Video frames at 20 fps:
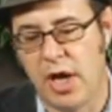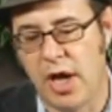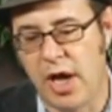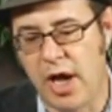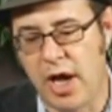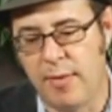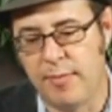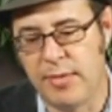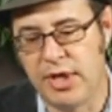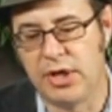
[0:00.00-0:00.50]

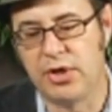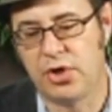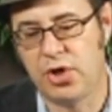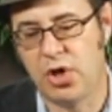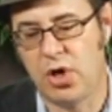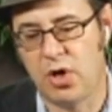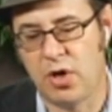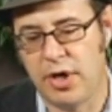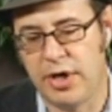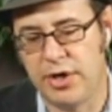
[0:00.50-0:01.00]
were
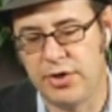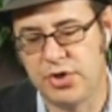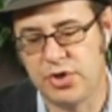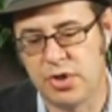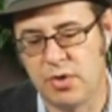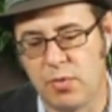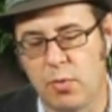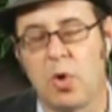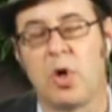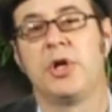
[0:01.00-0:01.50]

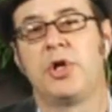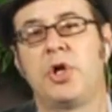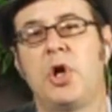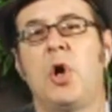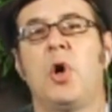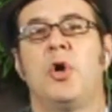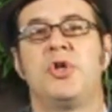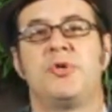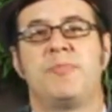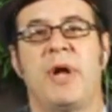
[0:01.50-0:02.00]

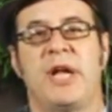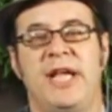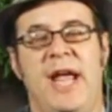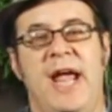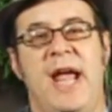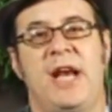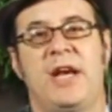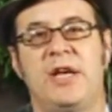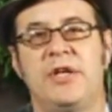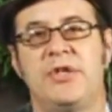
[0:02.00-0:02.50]
encouraged by
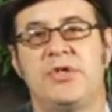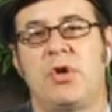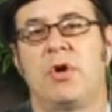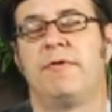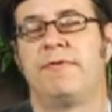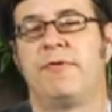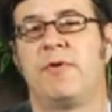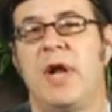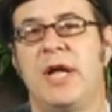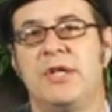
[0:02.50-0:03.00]
candidates or
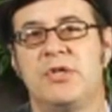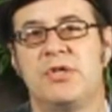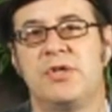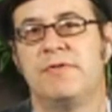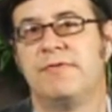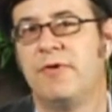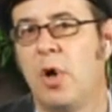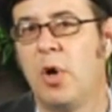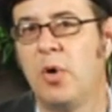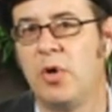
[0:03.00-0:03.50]
friends to
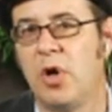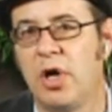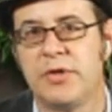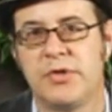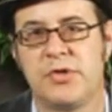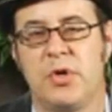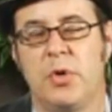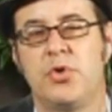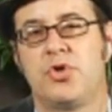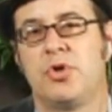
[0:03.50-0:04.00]
vote on
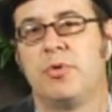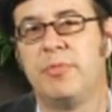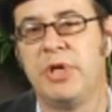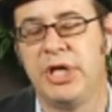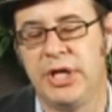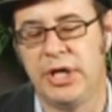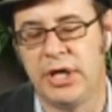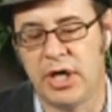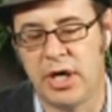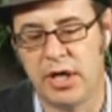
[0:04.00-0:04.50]
social
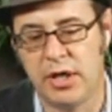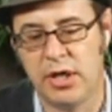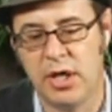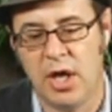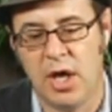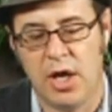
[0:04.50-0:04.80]
media.